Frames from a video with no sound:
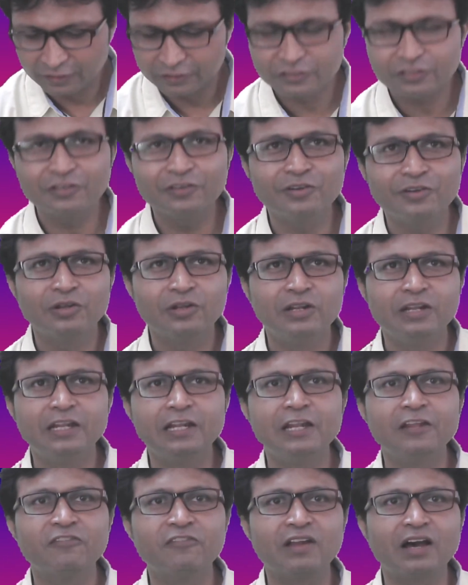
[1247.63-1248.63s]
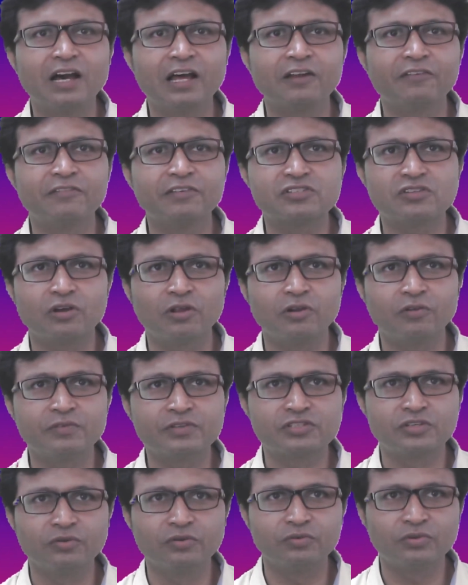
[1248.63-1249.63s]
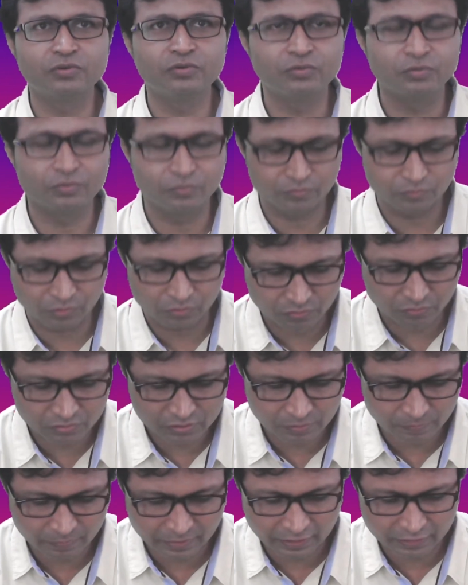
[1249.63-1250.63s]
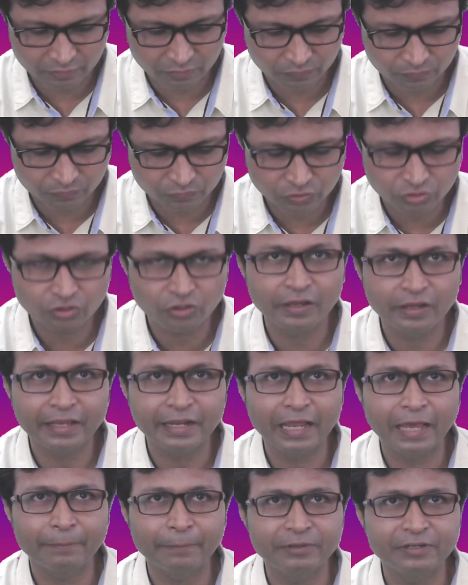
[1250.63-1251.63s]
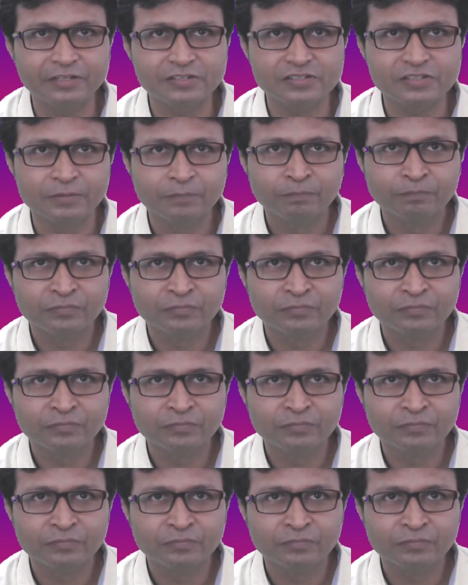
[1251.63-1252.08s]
so lily flower will always give you, some kind of joy and happiness.